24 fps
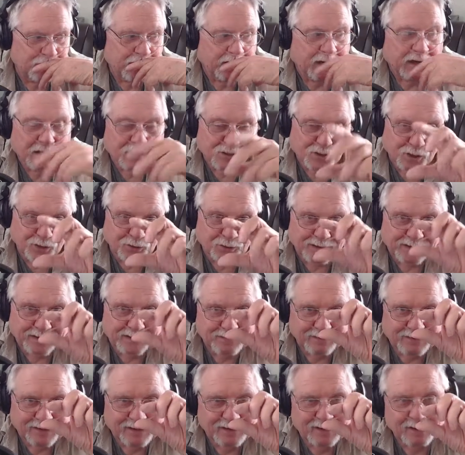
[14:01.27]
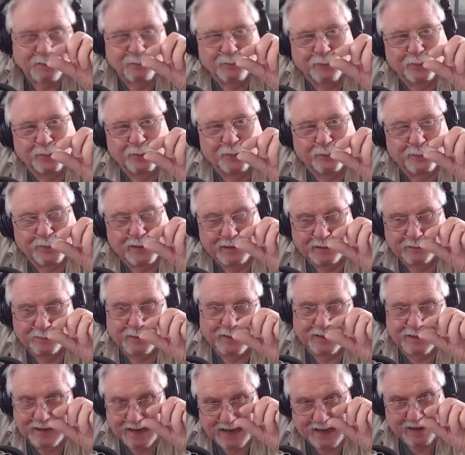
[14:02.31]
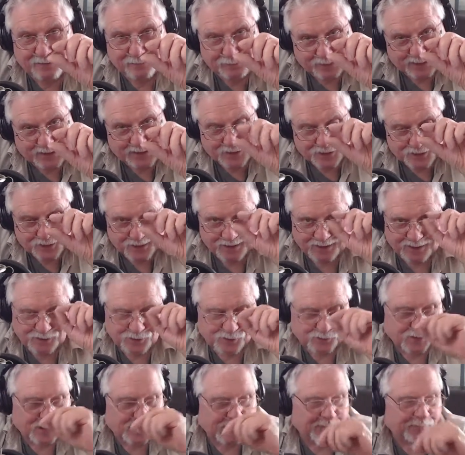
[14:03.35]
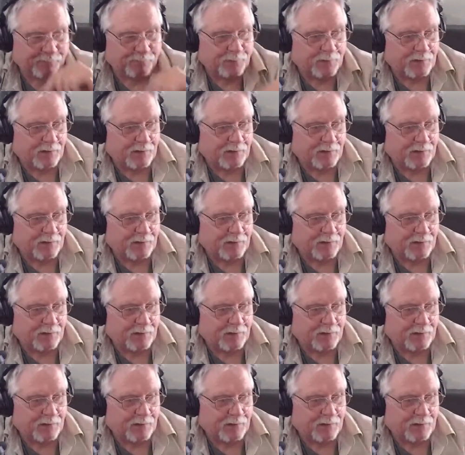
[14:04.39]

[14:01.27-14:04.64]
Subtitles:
So then it ended up being about half that size, right?